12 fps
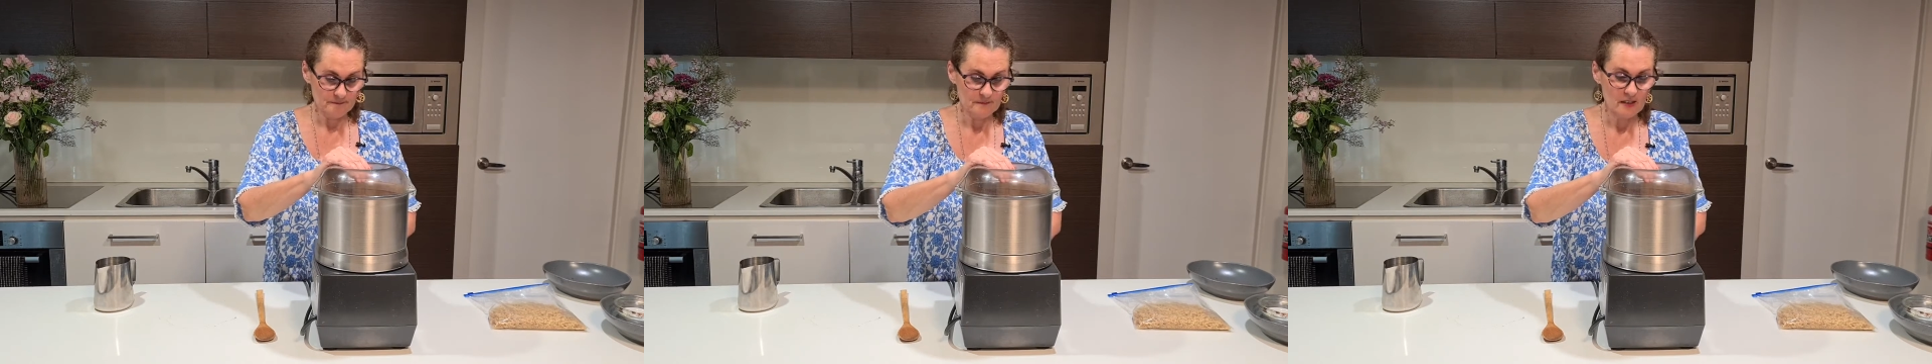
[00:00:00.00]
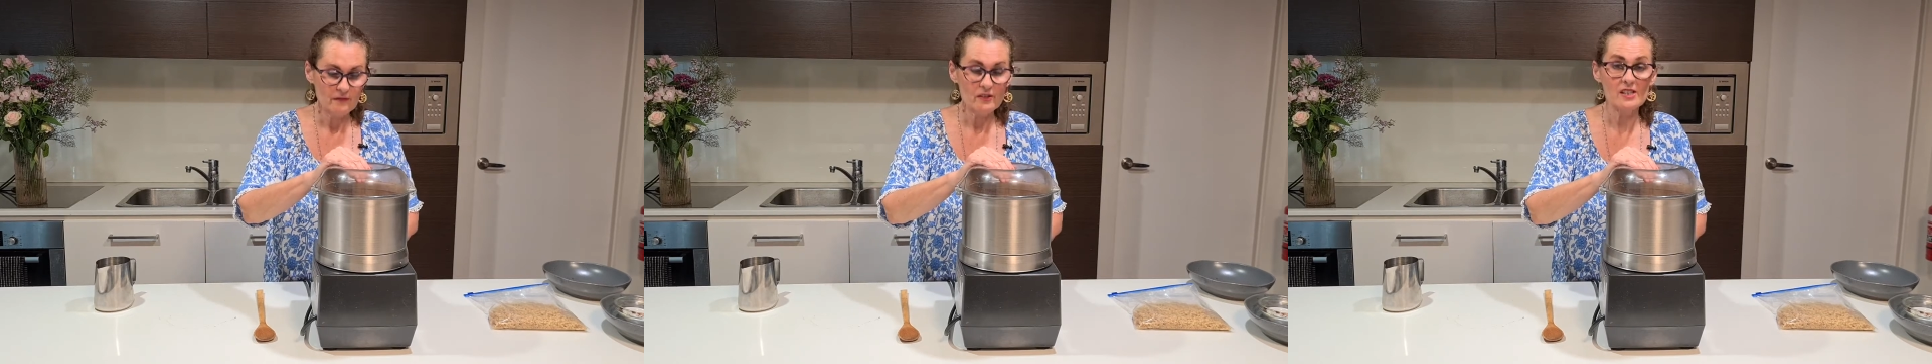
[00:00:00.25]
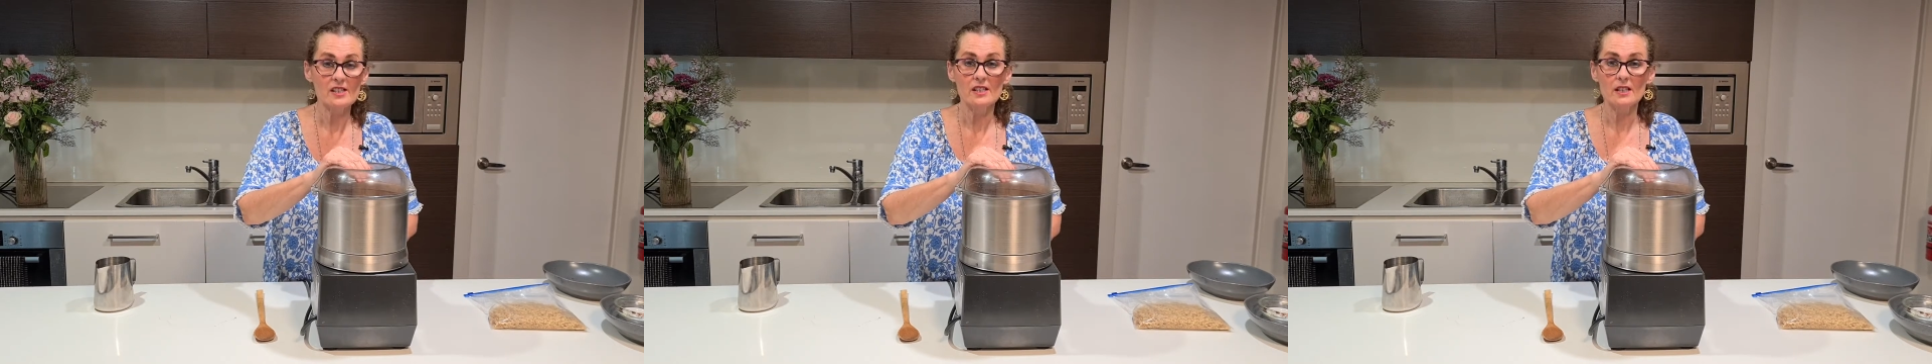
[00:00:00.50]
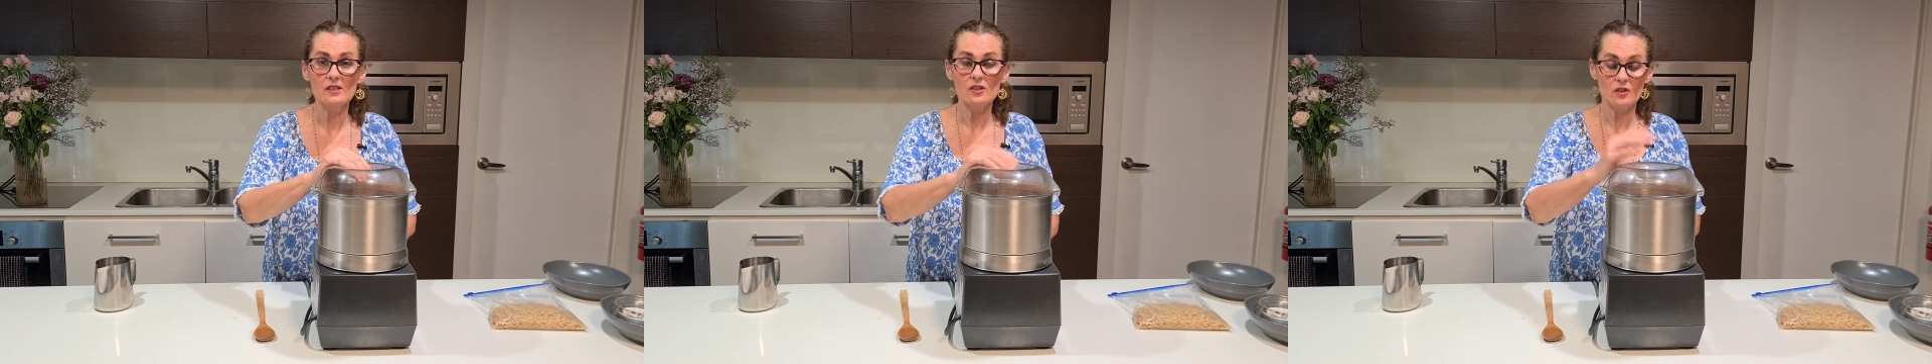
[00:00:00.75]
if it
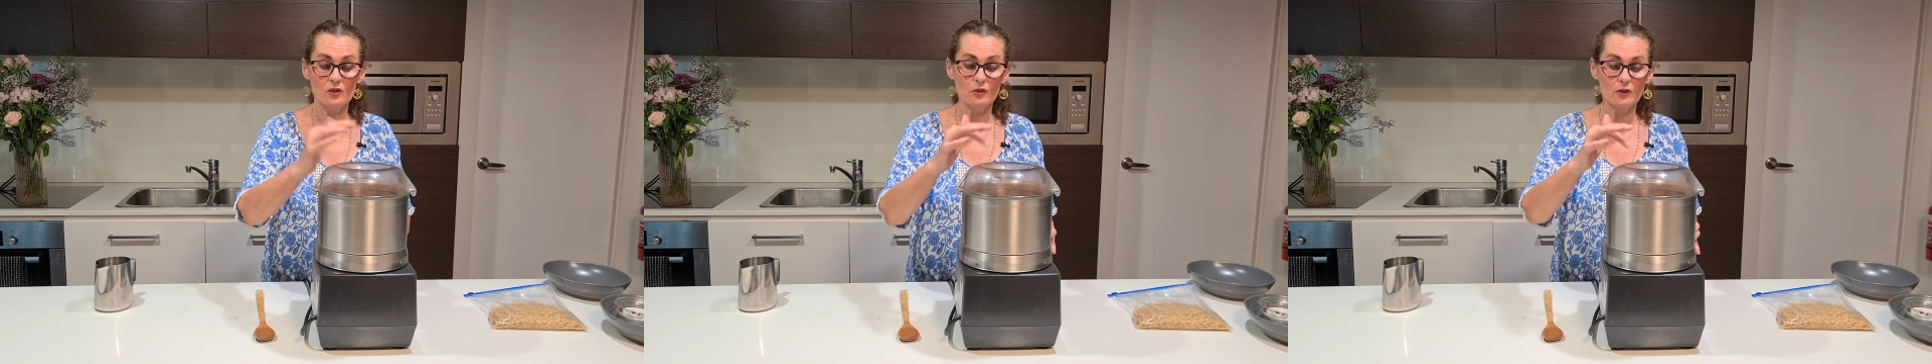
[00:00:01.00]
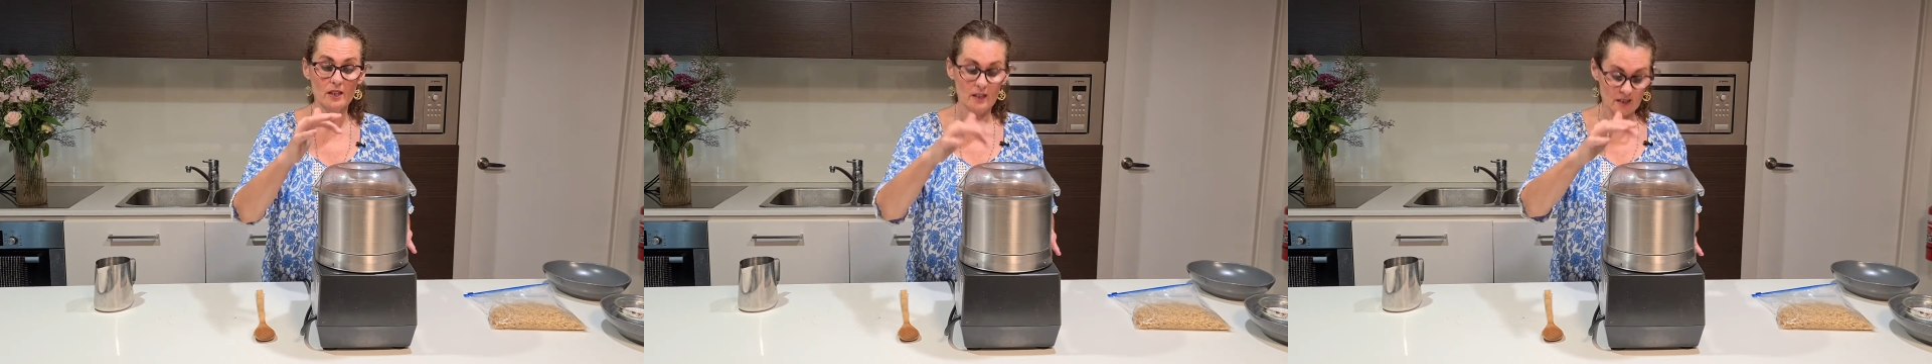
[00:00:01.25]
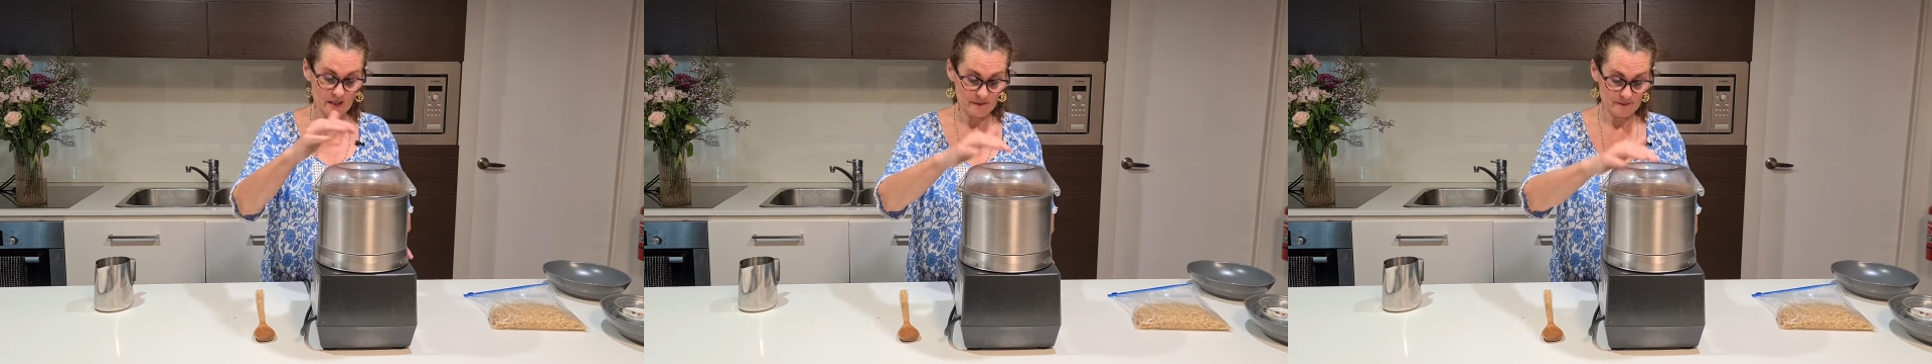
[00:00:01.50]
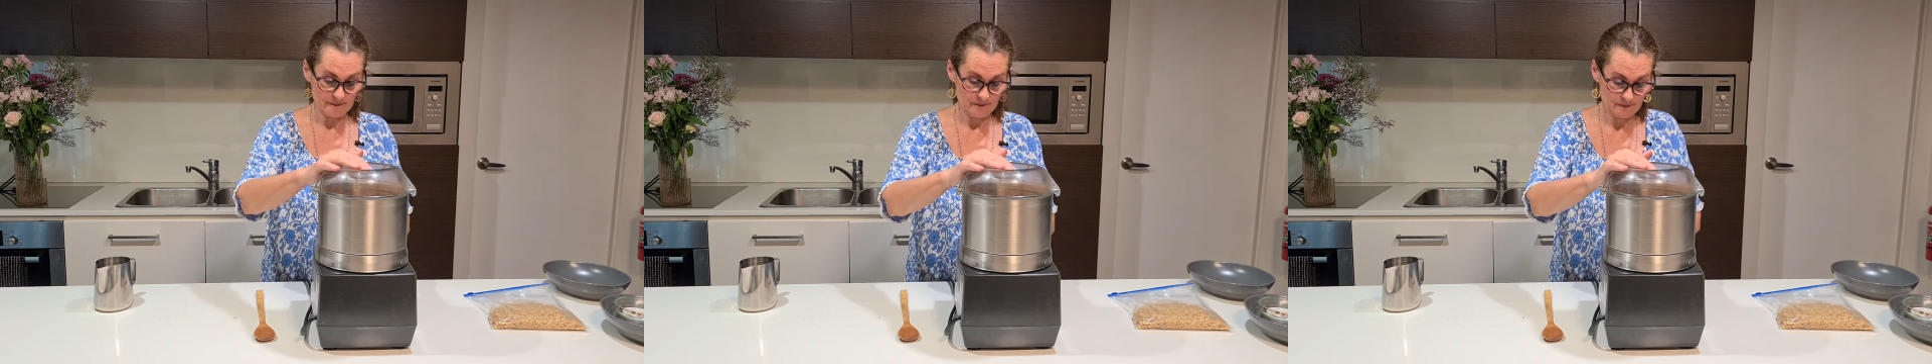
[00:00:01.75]
sticks to
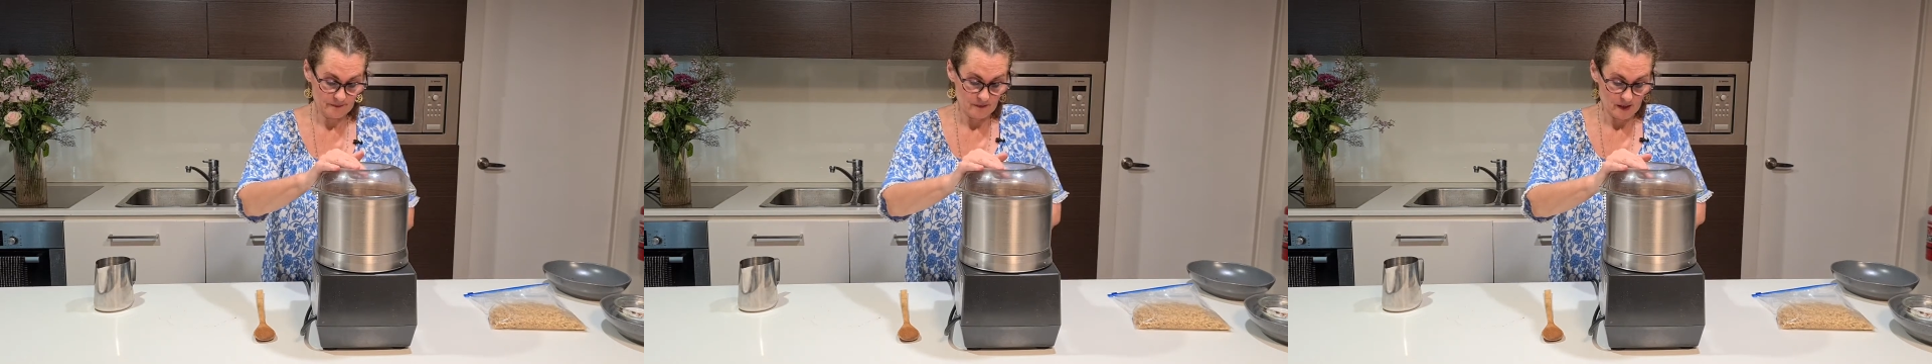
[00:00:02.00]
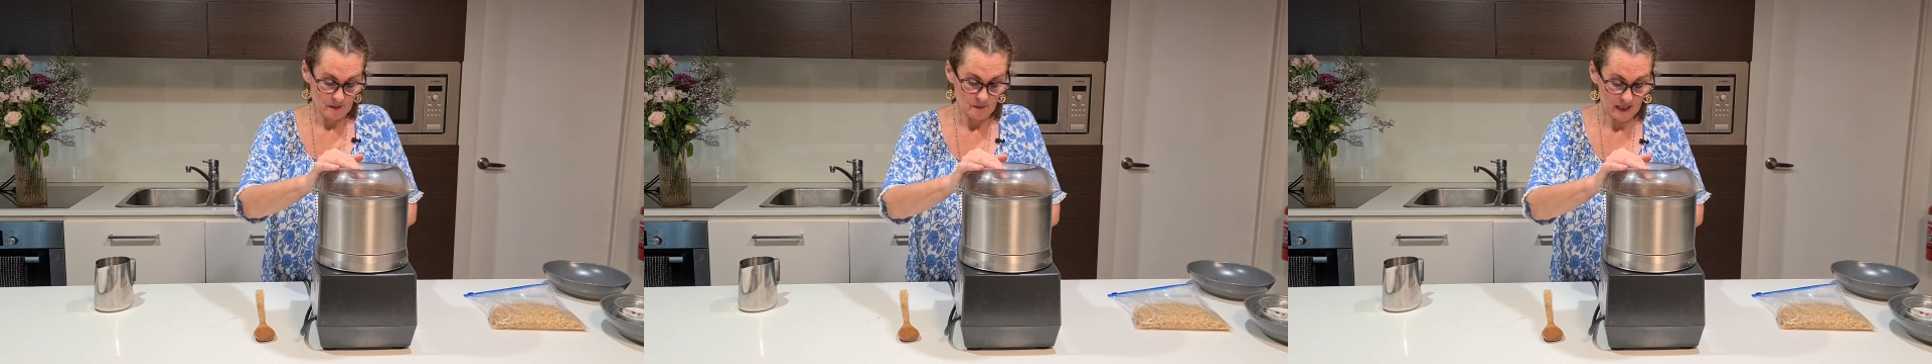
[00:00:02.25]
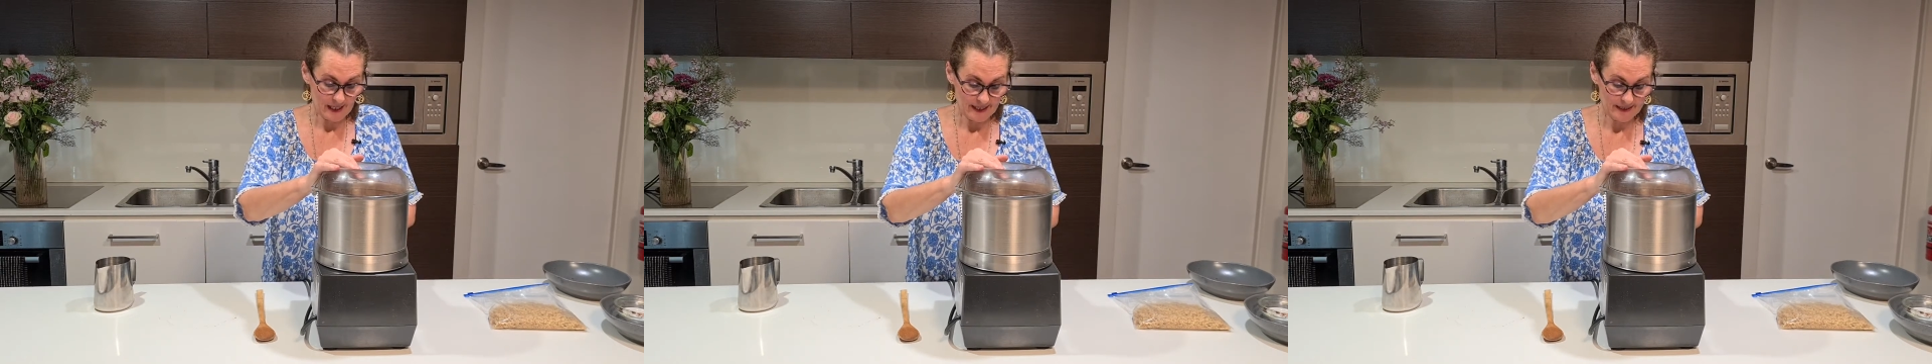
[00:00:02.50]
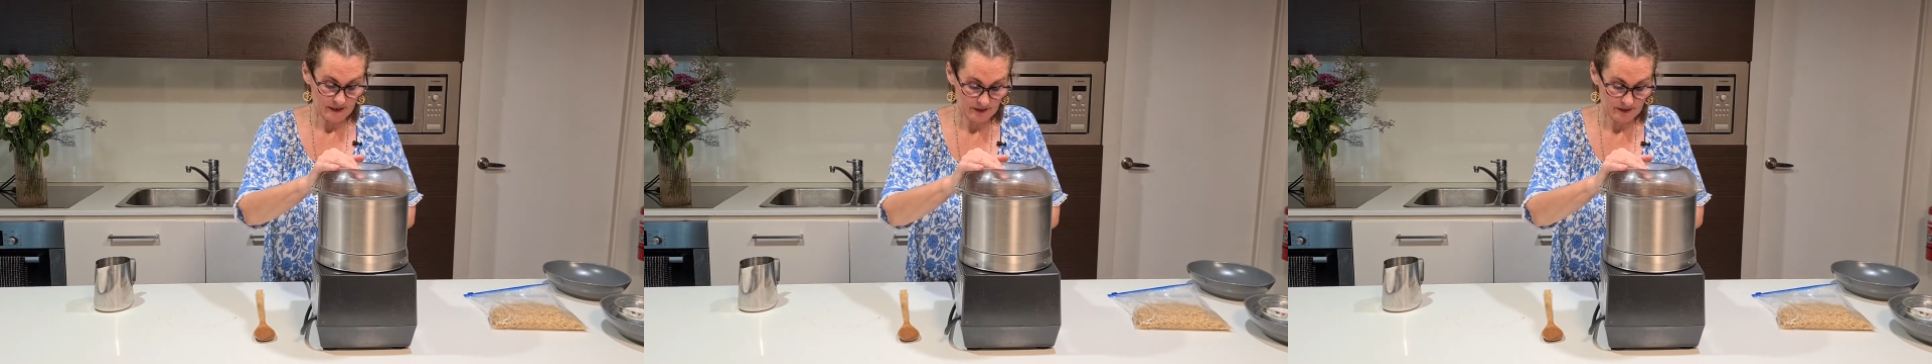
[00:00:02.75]
the blade.